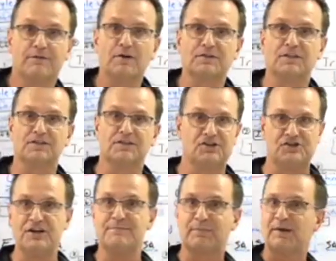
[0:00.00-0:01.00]
versus the
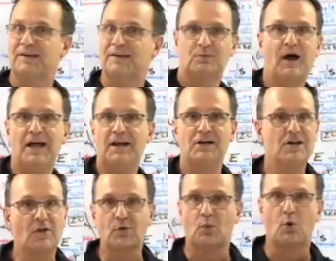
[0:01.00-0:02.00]
sheep, right?
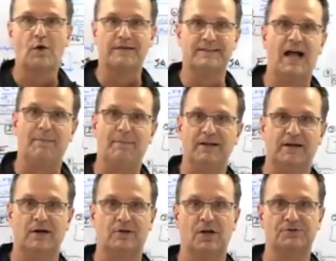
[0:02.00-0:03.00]
Another war that's happening in
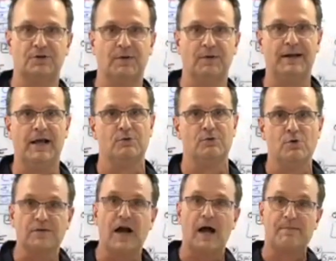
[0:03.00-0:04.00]
our country right now.
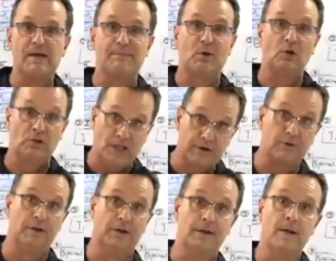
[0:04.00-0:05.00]
You've got people
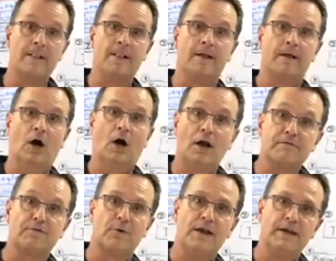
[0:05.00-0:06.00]
literally
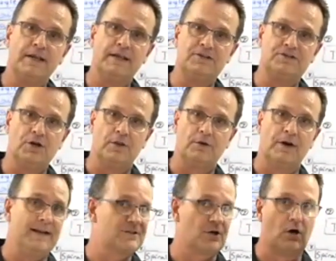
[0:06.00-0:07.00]
unfriending each other
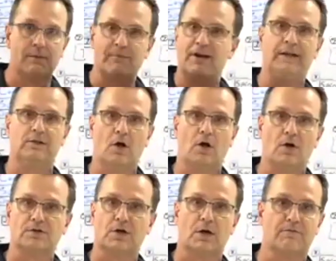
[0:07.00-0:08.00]
and terminating
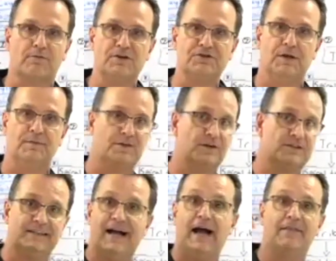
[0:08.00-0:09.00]
long-term friendships. There's a
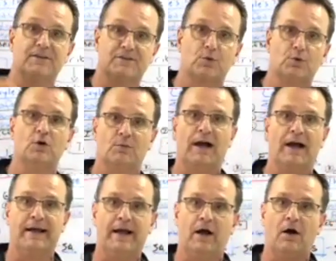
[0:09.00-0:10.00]
guy in this room right
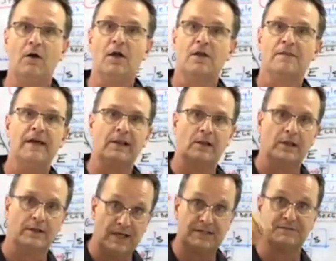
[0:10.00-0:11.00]
now that
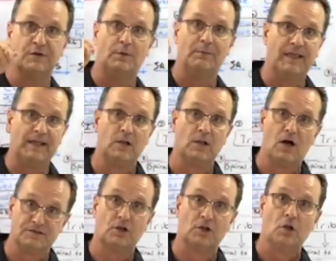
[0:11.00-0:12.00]
that's filming that
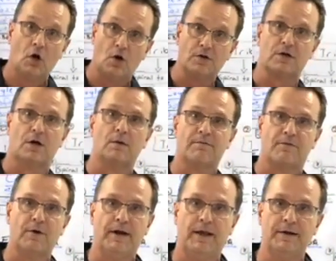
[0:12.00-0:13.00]
lost a long-term
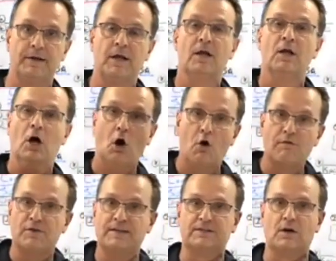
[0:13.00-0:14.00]
friend
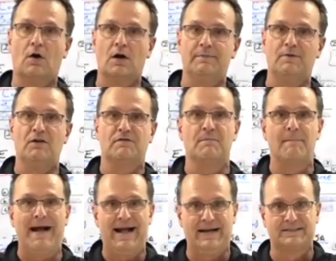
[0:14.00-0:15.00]
over this argument of
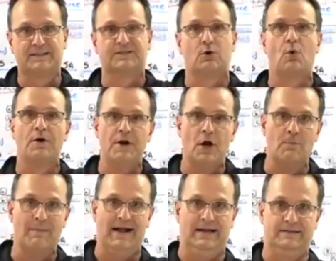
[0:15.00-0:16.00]
masks or no
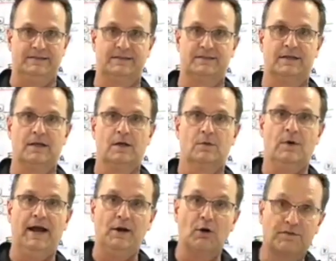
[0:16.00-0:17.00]
masks,
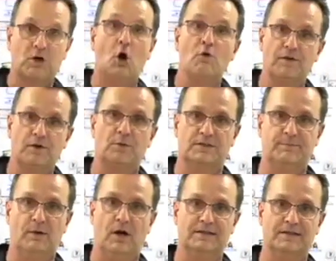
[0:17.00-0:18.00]
right? Of COVID
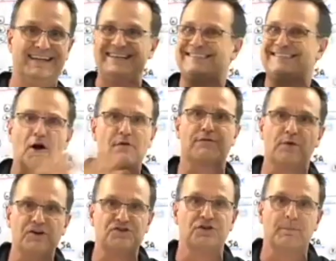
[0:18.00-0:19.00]
response. An entire
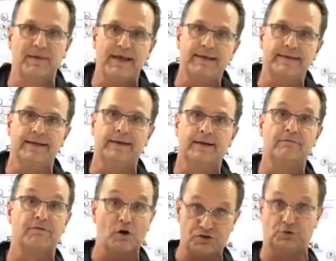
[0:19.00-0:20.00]
friendship ended
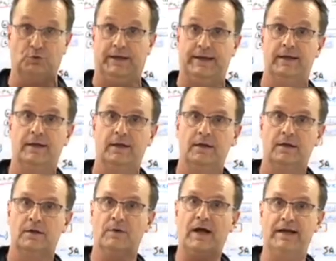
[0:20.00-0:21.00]
virtually
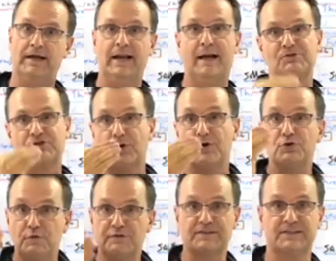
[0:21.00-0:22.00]
right? And I'm sure
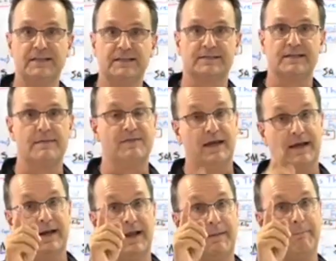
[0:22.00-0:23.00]
you've seen the same thing.
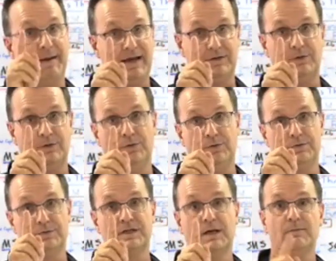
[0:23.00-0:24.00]
And I bet you,
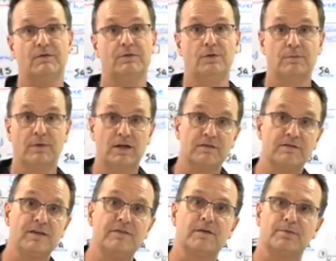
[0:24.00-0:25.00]
some of you may have
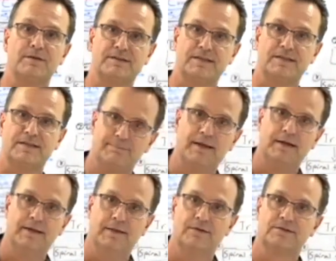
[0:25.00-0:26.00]
even
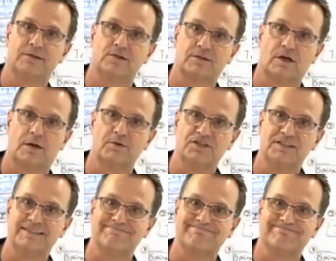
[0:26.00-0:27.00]
participated in those little skirmishes.